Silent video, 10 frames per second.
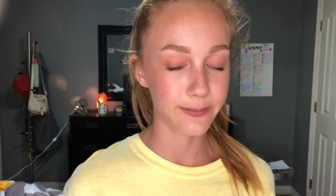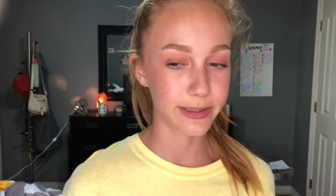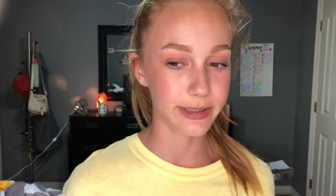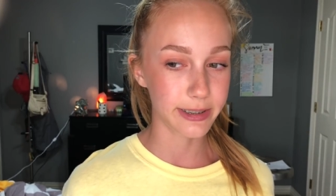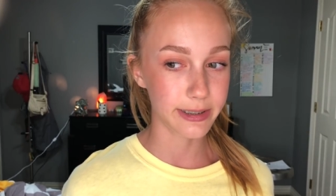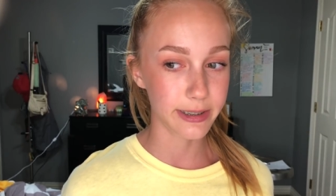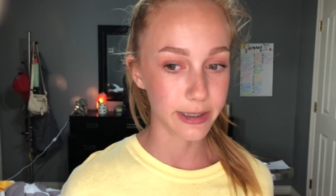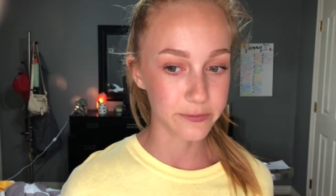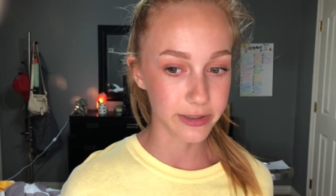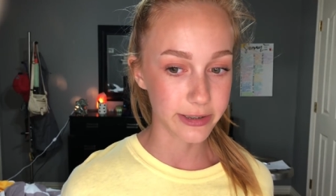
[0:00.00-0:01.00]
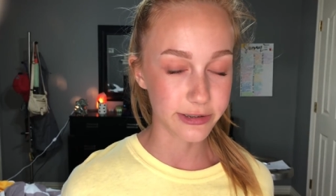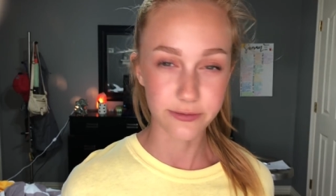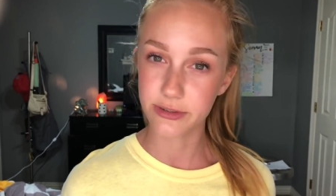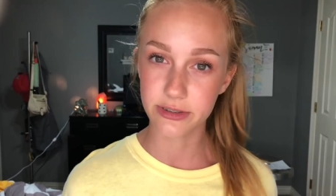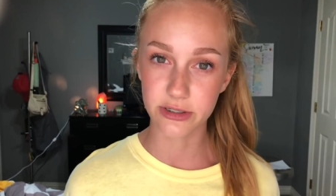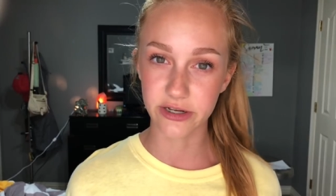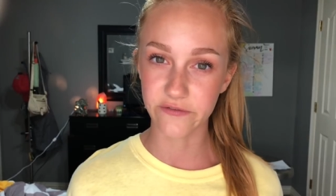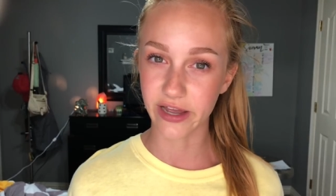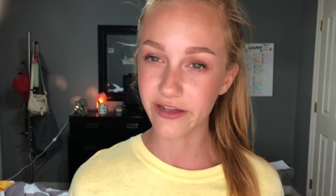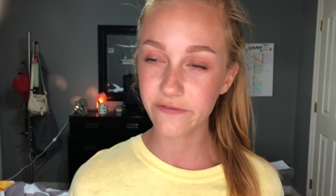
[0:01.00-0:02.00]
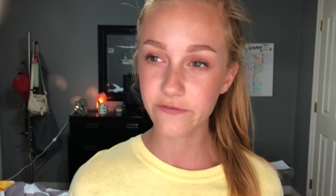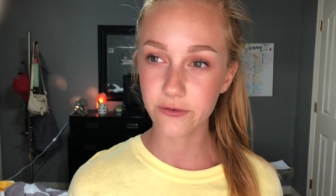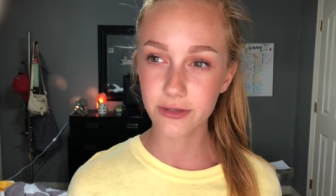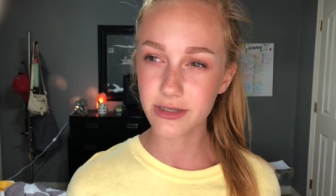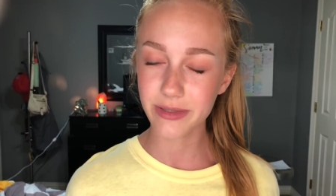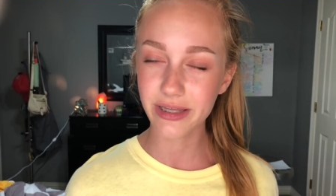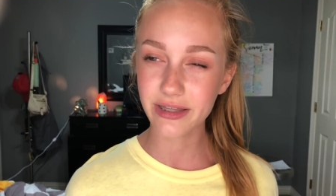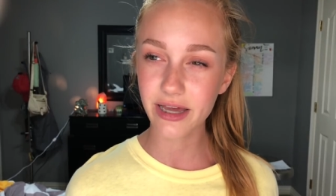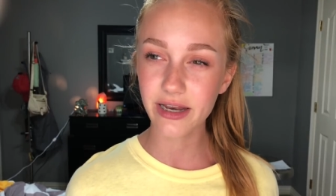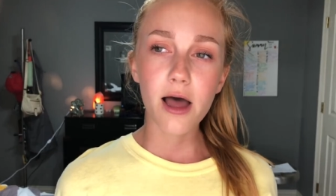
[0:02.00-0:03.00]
but then I realized it was 35 or something like that.